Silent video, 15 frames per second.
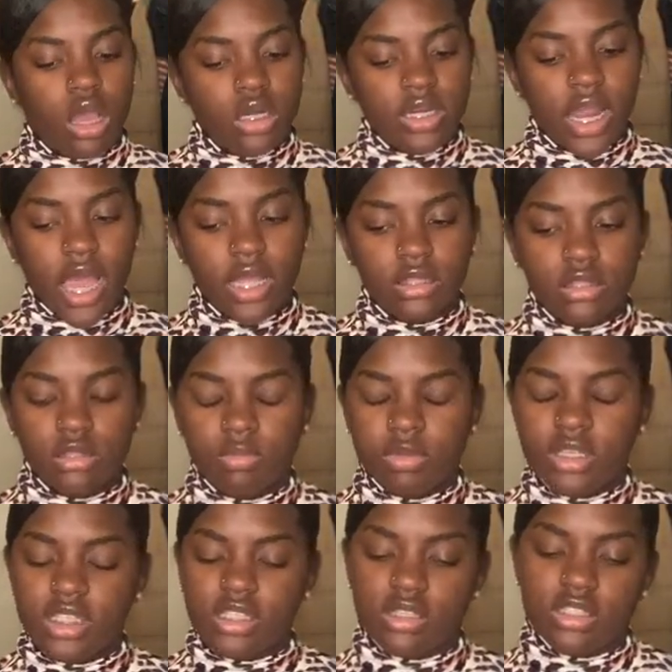Not,
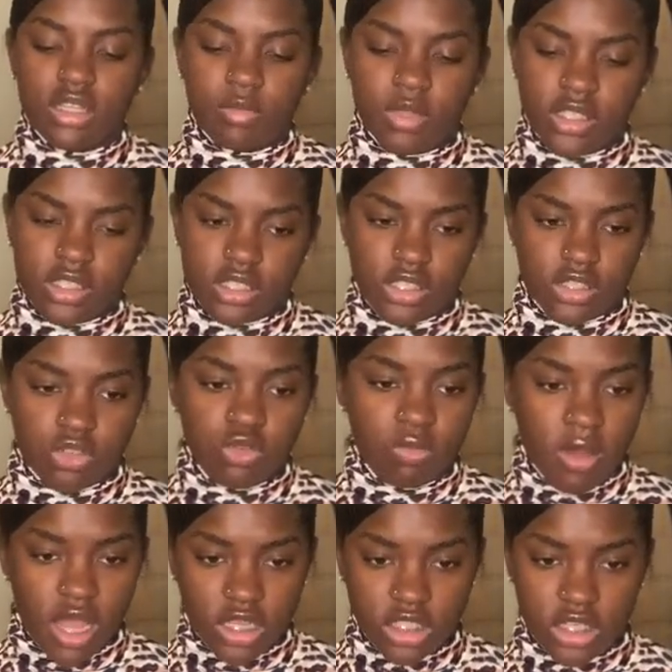please don't tell me this is a
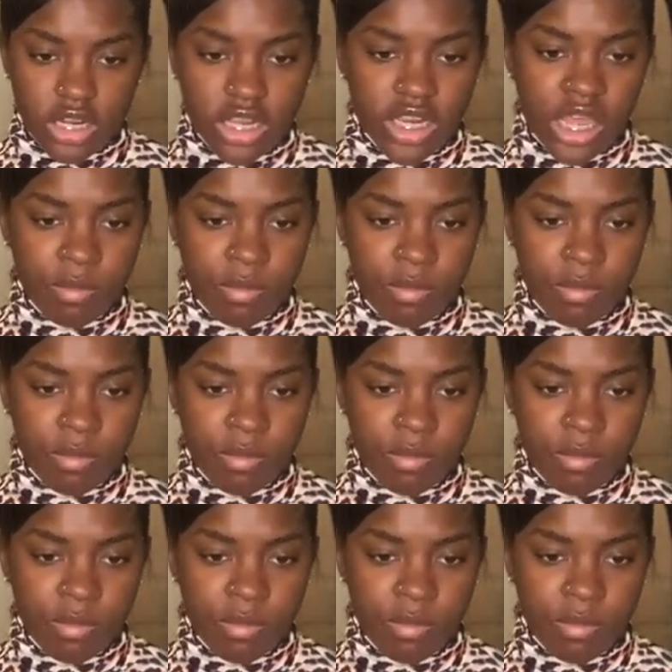Tupac shirt and they